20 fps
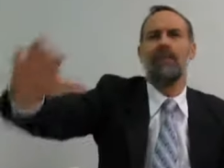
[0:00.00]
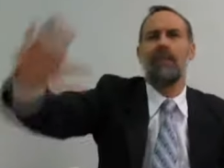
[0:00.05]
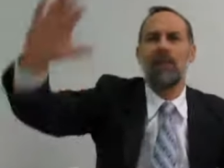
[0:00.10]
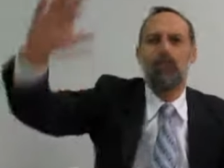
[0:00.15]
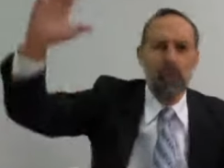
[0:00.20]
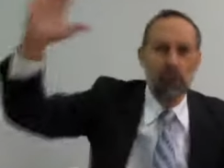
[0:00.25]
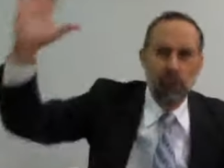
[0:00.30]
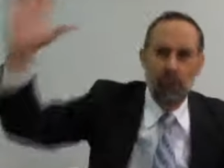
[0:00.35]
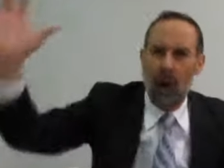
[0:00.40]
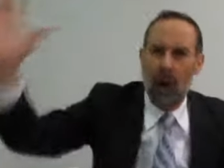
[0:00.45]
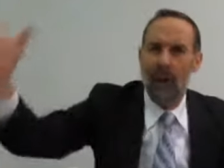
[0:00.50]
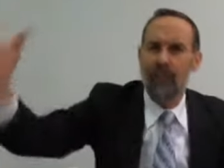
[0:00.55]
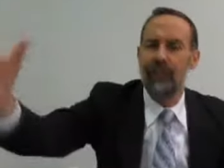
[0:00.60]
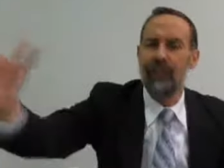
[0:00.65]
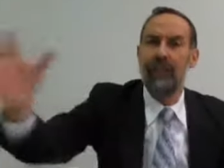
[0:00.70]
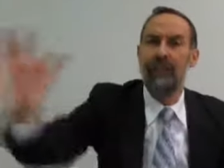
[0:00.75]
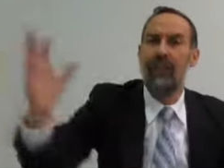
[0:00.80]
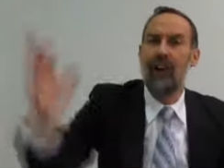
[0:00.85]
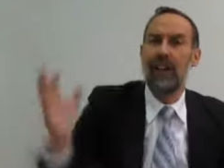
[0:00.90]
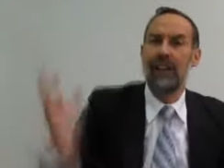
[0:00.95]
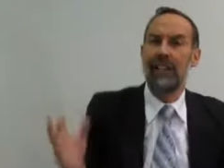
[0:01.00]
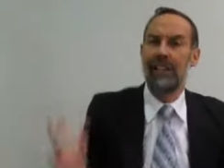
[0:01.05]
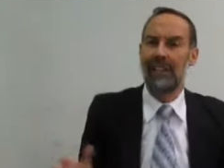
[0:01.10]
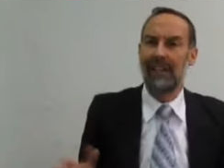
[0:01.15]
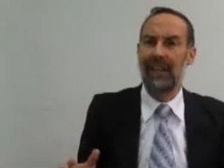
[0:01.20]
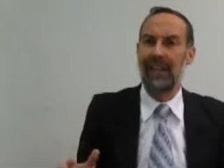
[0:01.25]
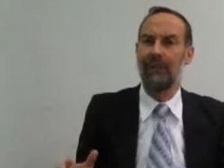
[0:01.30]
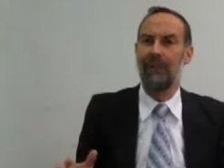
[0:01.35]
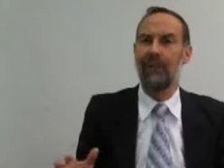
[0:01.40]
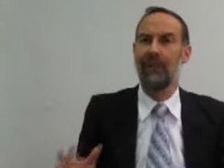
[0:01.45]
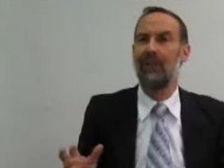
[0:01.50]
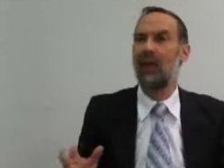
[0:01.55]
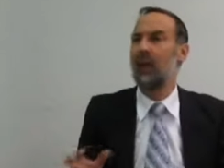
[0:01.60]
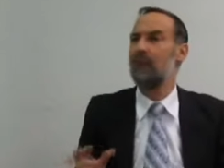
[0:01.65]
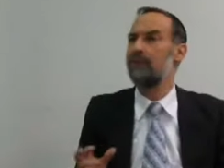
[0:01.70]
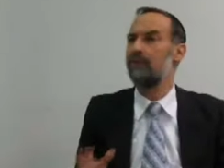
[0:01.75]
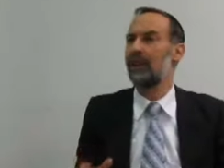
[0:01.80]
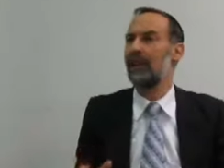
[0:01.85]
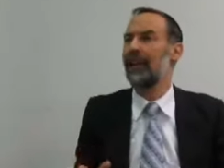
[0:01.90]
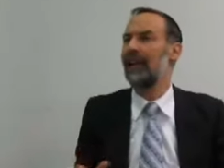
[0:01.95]
was part of a divine scheme, a
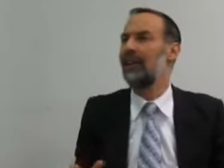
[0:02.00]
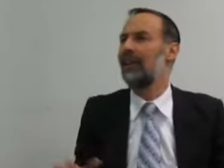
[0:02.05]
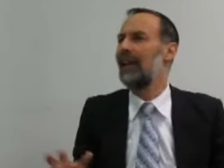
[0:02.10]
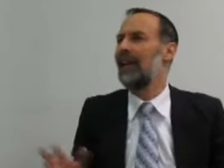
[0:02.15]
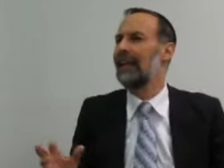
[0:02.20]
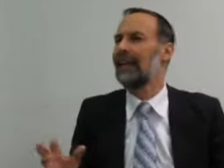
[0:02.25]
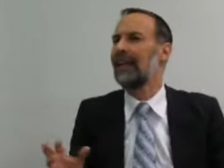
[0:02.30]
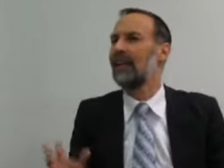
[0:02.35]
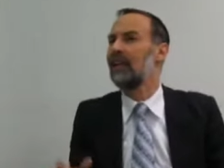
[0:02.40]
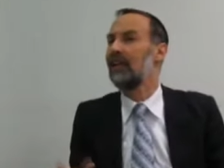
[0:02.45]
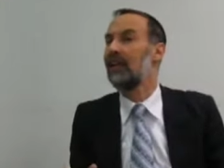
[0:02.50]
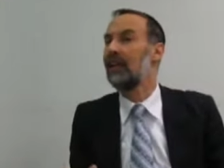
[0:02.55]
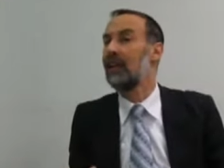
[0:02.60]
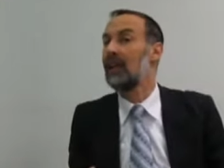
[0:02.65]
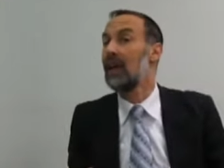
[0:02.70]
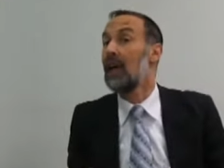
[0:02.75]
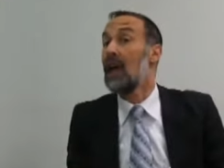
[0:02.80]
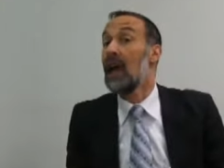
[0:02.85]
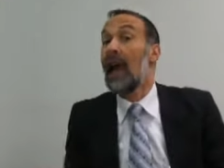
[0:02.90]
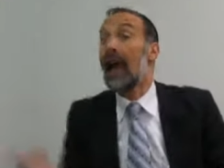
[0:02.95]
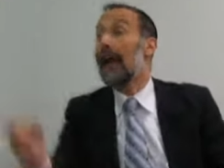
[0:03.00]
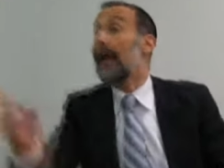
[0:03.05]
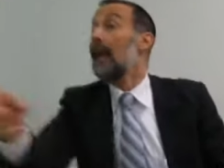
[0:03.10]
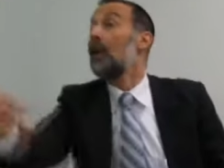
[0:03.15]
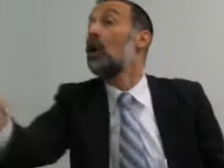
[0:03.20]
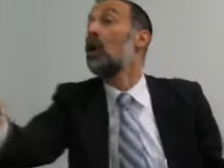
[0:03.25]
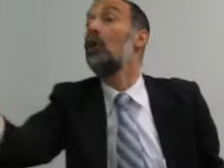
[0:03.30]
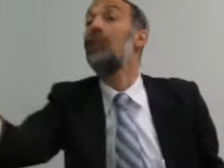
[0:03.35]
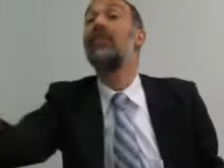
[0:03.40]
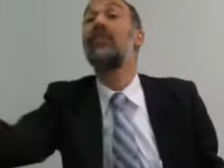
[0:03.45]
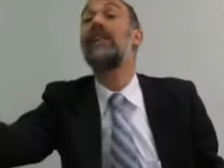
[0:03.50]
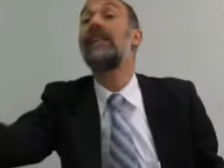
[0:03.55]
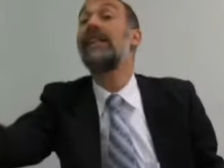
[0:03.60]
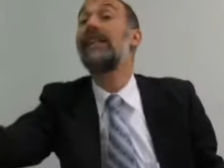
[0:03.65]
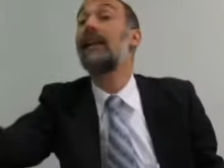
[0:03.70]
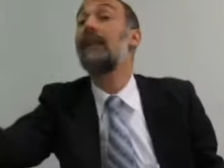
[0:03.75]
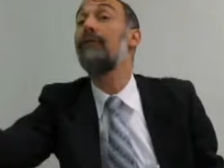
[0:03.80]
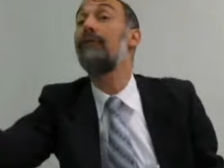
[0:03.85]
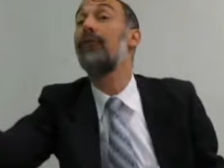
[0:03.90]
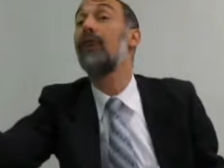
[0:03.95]
divine plan, you're not guilty. And I'll go even a
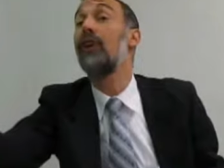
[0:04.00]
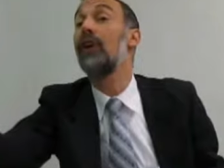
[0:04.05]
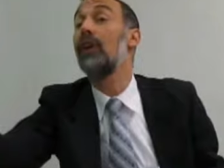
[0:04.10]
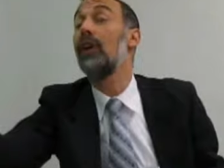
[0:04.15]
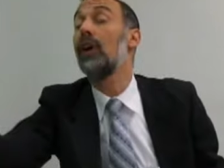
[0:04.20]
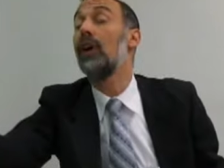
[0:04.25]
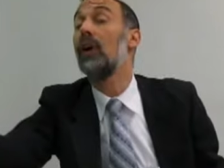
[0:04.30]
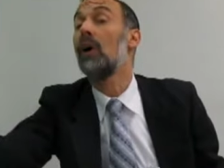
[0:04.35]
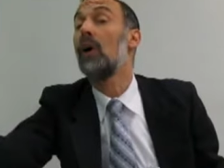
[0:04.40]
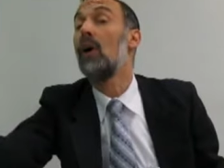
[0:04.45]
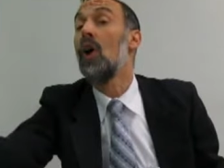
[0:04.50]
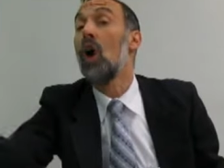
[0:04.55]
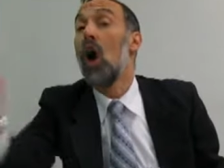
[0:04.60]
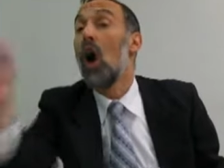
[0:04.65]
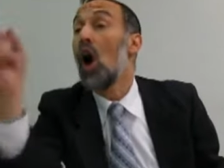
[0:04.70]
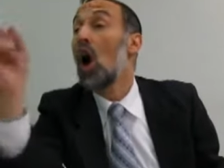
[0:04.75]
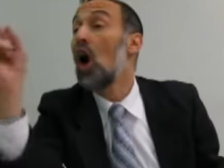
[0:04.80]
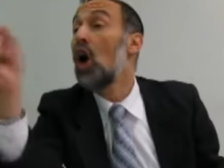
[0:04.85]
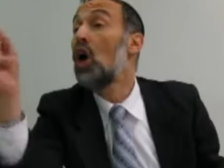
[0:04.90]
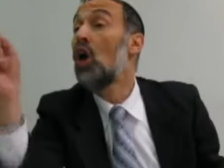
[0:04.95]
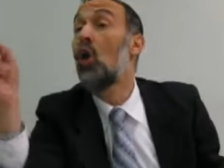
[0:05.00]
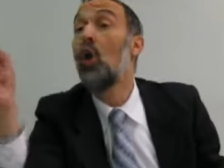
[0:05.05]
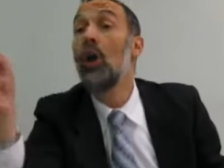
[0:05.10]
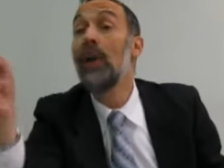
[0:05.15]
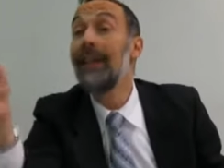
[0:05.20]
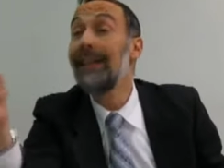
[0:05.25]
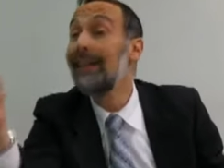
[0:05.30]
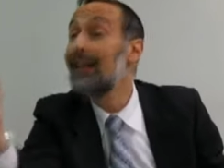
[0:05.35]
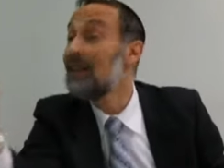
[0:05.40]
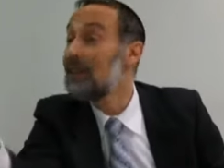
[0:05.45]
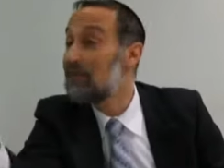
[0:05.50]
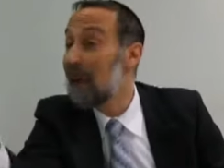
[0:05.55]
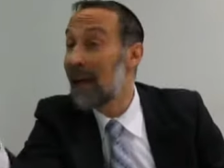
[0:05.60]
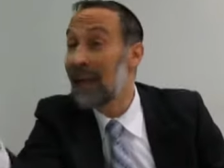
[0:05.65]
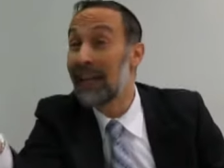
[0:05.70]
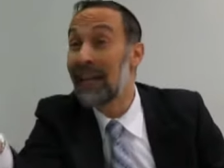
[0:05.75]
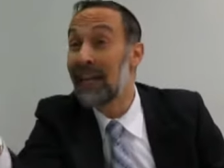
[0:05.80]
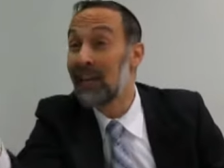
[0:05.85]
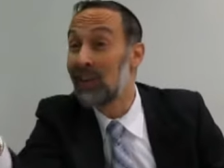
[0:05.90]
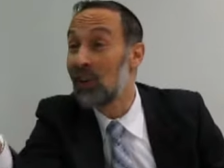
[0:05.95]
step further. According to the
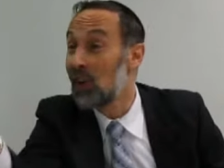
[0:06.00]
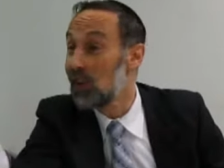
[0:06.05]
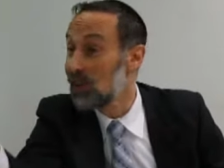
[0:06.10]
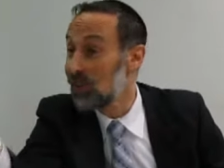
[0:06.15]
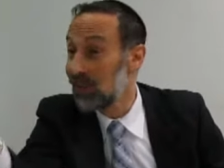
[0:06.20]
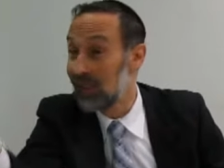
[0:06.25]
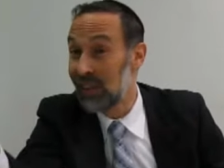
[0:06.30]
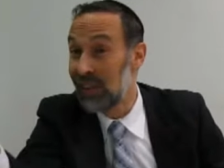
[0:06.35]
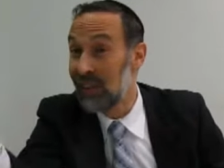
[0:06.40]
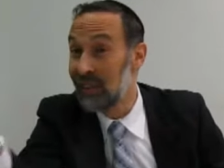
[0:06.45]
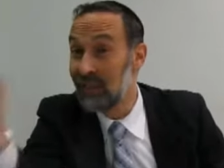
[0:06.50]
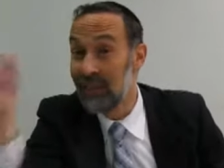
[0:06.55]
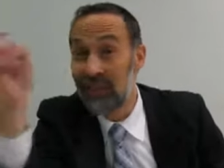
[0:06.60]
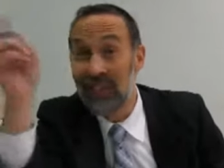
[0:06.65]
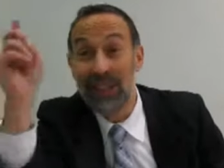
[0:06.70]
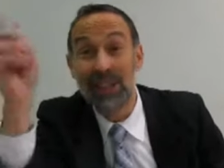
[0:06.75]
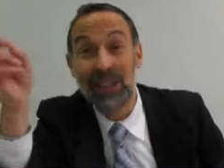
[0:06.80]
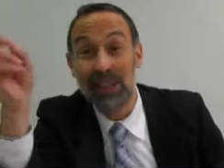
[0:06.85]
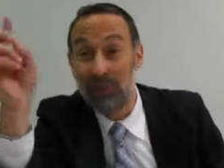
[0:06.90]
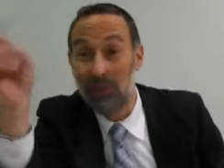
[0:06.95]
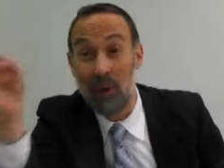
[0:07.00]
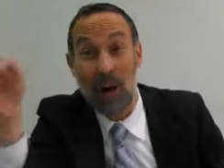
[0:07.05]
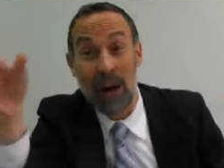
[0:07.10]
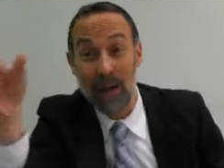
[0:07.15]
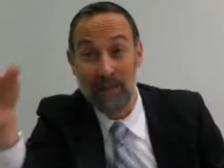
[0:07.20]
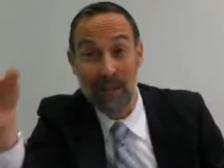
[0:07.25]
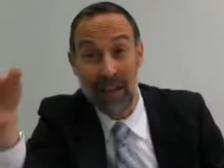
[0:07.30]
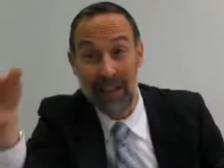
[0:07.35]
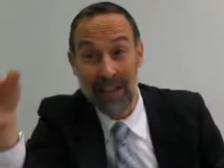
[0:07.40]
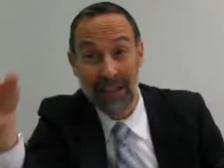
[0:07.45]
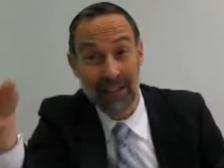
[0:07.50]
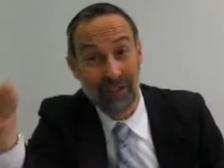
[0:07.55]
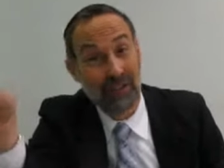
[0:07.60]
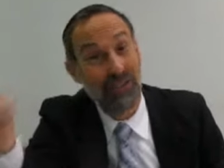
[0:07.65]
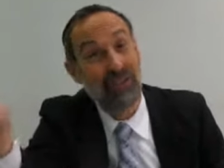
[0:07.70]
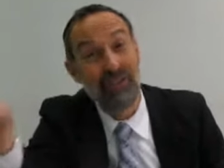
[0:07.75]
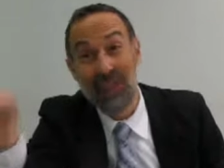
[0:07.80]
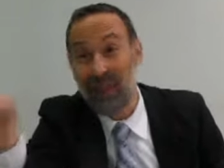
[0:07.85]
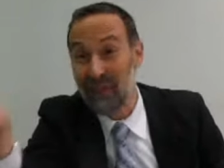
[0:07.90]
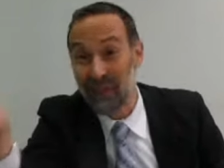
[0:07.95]
Baalei HaTosfos, David, this is my mind. If
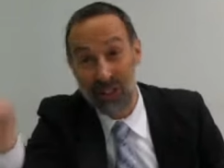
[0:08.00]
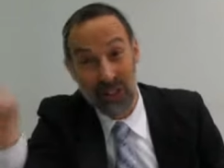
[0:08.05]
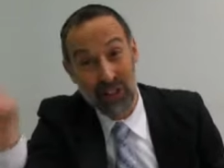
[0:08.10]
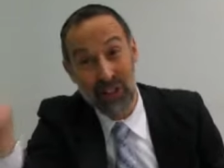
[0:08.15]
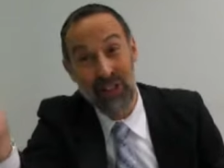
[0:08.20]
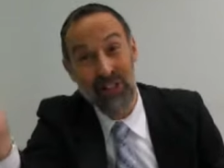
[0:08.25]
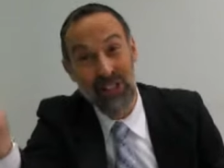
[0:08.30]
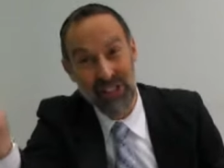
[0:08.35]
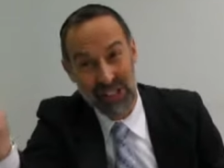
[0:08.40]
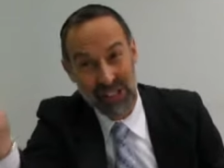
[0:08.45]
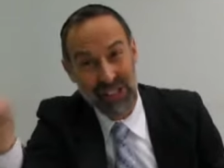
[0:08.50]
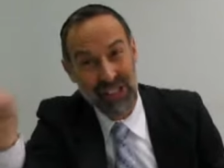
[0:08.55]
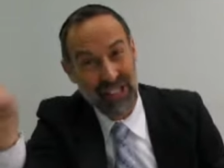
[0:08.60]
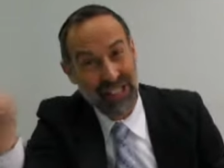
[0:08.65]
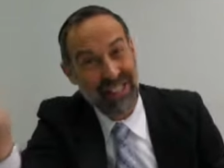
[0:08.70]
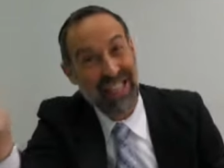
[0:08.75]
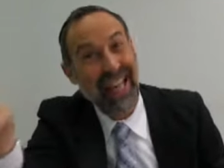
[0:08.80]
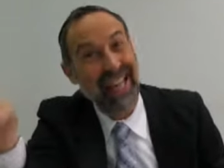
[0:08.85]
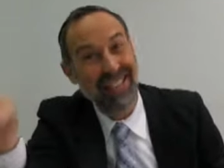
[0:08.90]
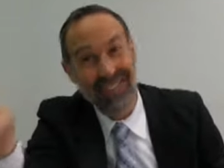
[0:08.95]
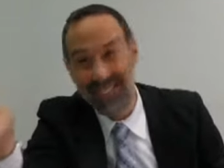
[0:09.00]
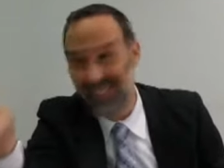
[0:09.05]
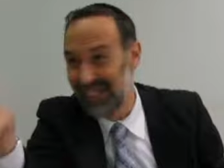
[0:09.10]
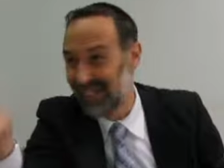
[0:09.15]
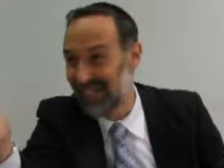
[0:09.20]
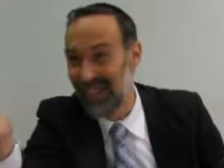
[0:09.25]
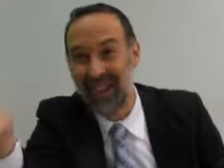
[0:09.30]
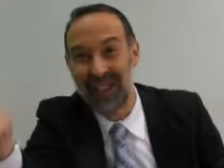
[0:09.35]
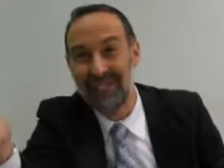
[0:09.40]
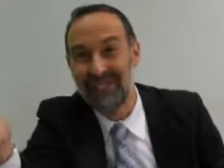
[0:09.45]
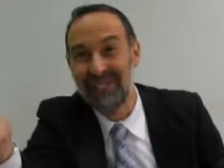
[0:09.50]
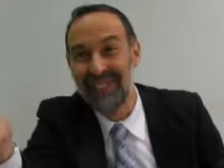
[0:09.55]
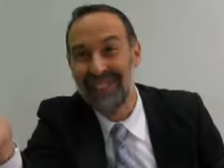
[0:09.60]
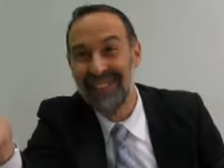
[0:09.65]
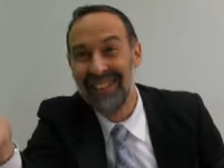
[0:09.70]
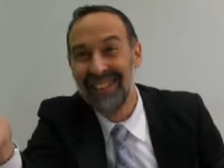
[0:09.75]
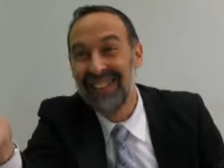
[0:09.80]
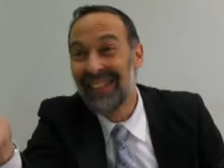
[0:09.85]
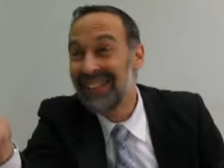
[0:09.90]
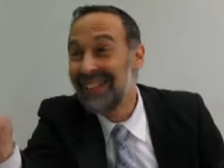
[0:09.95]
you've never heard this, it's kedai to listen up.
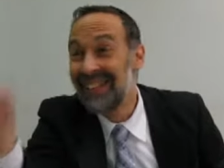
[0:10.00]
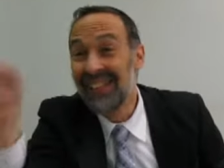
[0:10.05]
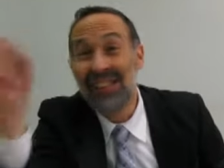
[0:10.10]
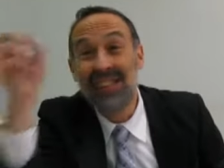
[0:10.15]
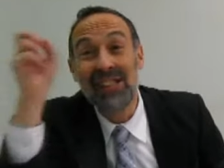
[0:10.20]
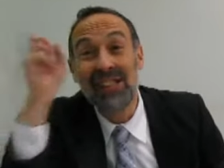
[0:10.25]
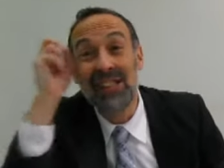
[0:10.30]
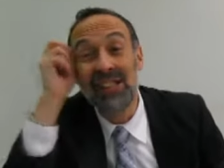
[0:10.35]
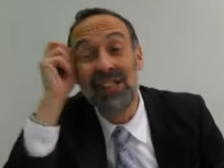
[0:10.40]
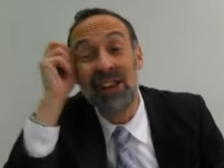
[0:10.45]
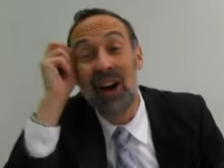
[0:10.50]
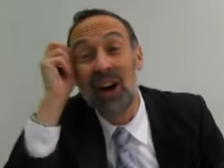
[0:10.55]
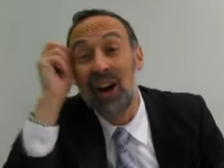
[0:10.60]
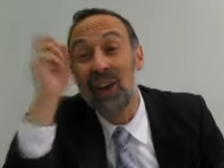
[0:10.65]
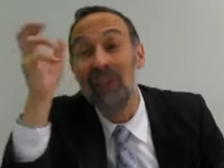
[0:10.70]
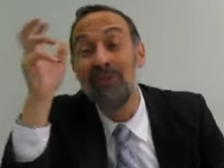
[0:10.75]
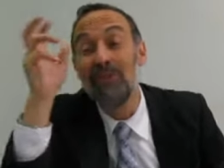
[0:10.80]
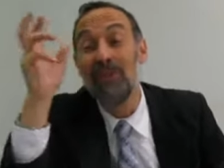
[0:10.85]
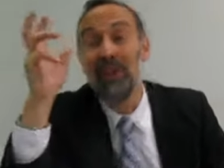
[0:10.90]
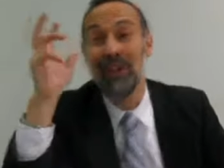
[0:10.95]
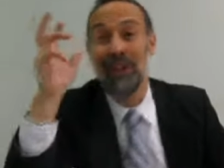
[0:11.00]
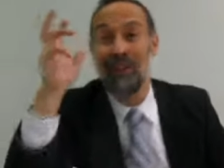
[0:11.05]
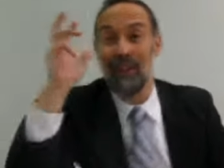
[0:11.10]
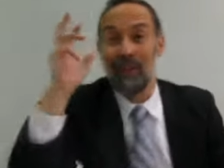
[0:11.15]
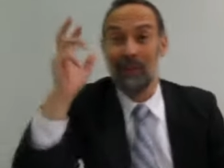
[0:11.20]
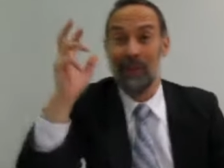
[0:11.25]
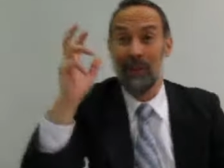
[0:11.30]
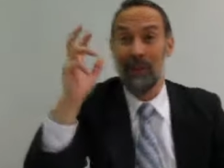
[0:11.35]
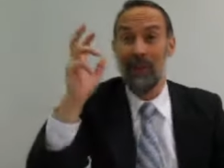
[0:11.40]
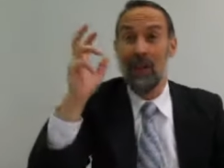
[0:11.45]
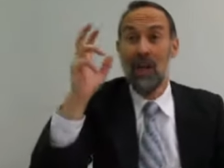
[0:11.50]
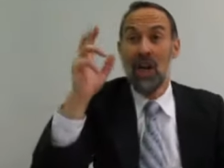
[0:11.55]
This is unbelievable.